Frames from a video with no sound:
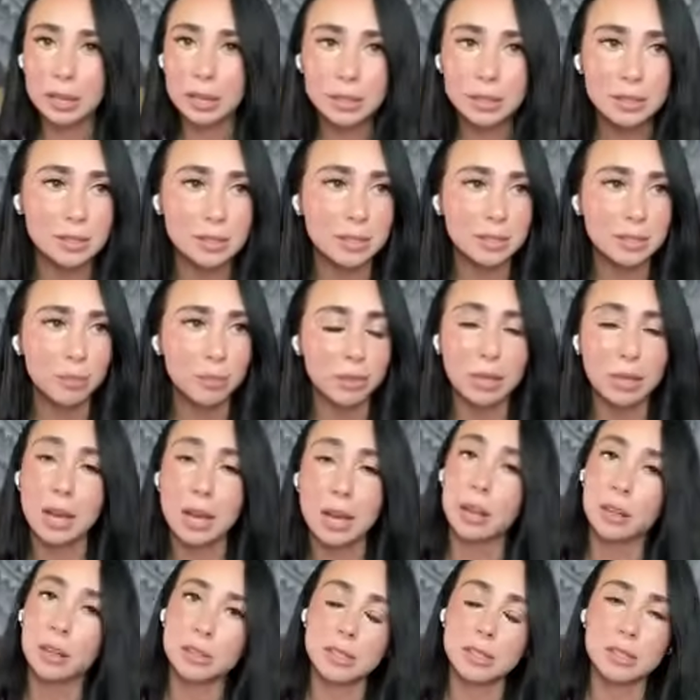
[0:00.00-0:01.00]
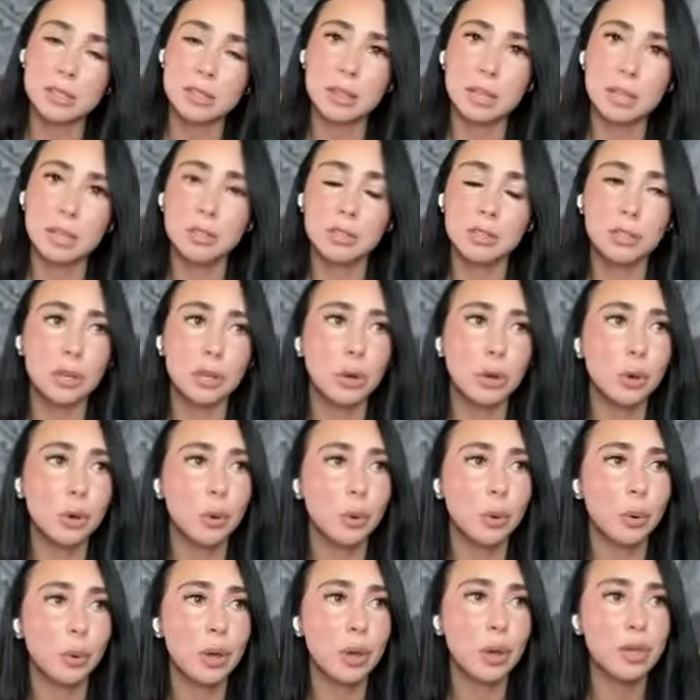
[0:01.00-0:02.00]
Pain is something else. And
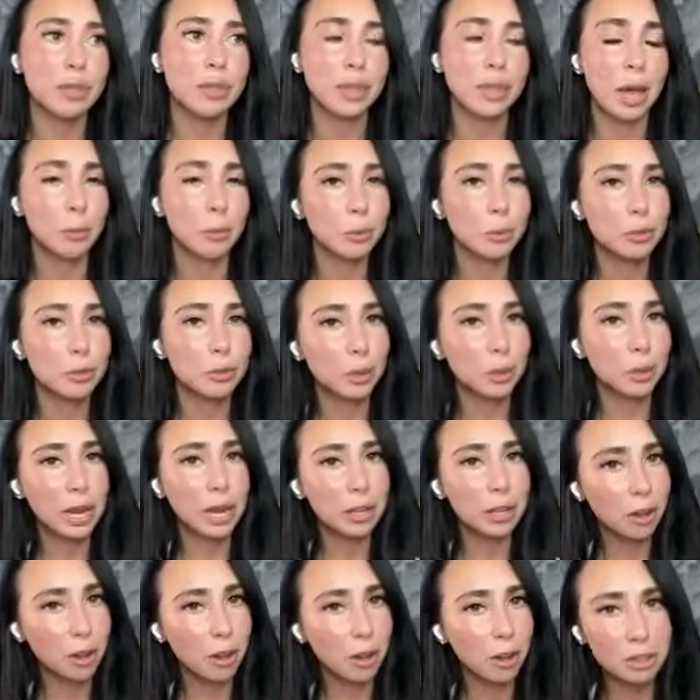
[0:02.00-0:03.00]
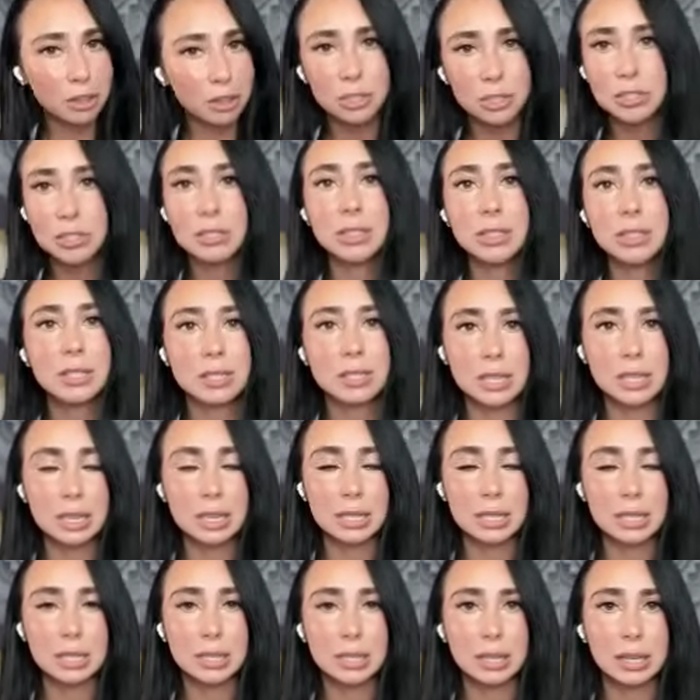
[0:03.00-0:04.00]
so that was what I consciously
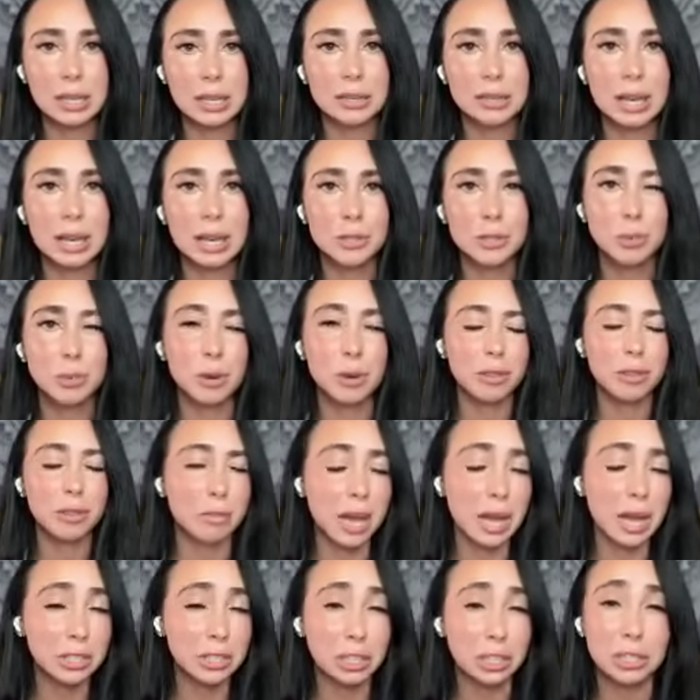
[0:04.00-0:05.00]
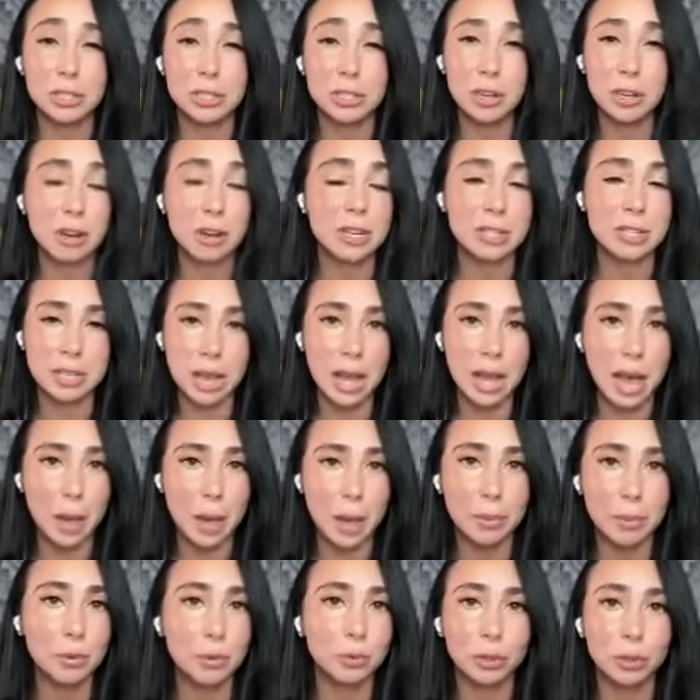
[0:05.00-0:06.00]
did. And that's where the magic started to
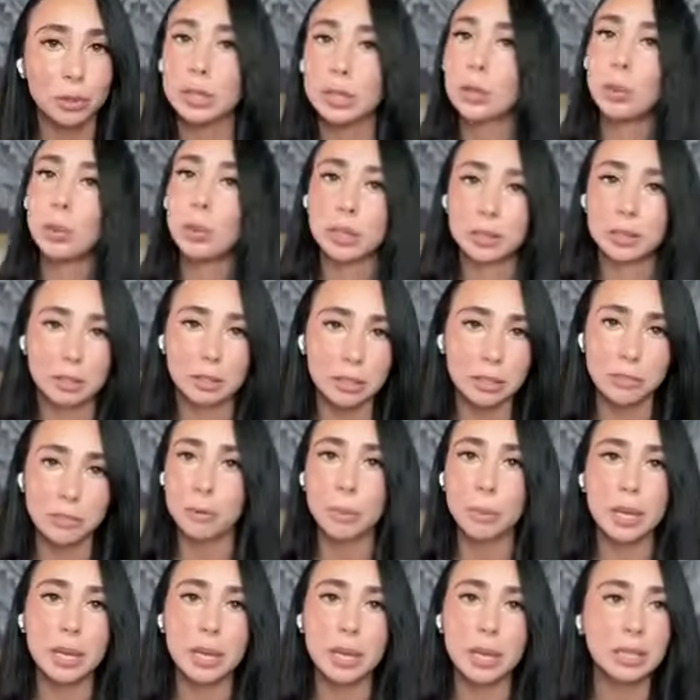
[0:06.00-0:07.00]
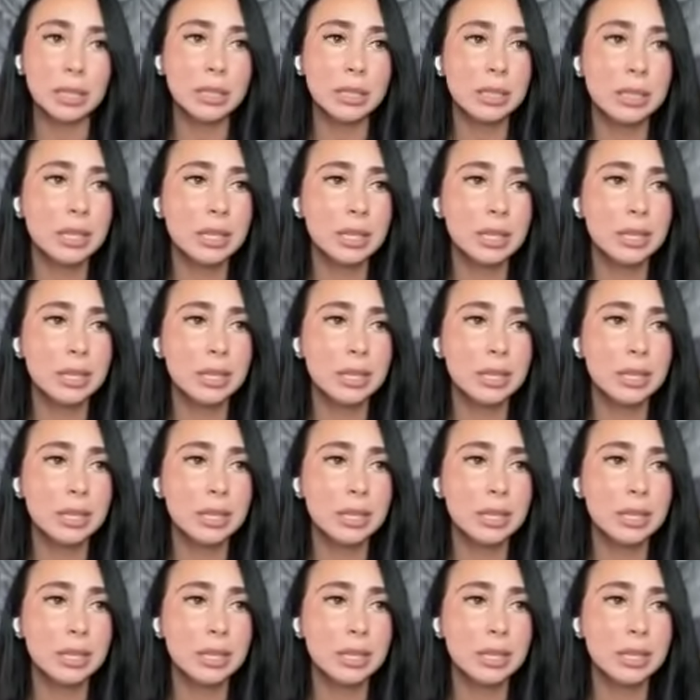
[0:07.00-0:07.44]
happen really quickly for me.